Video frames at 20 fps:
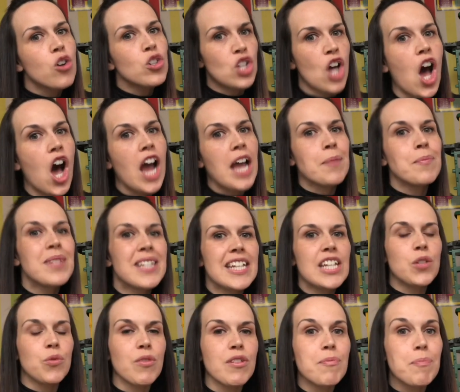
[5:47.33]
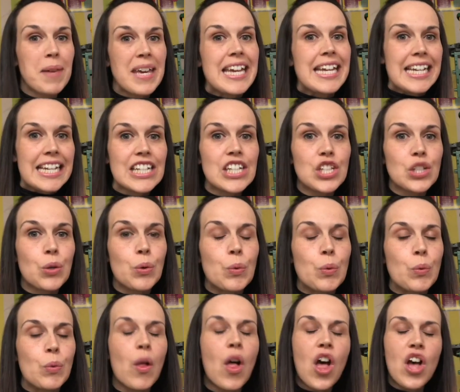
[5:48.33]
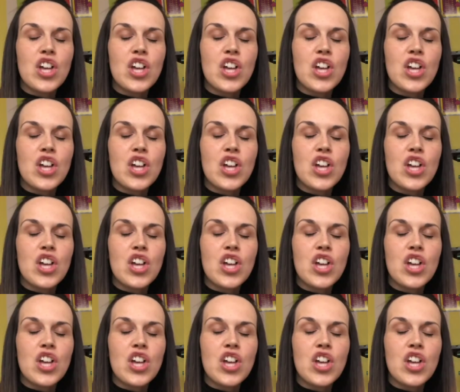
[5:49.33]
time since we've been in school,